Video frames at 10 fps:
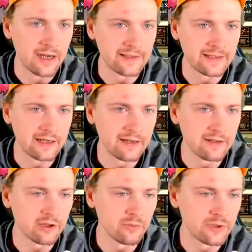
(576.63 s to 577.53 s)
as the
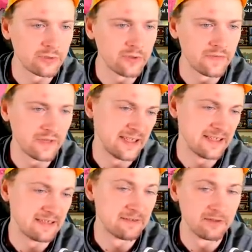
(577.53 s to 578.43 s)
current combat width
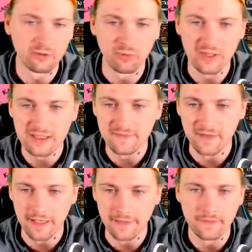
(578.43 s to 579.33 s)
is
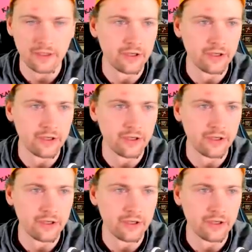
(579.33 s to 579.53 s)
25.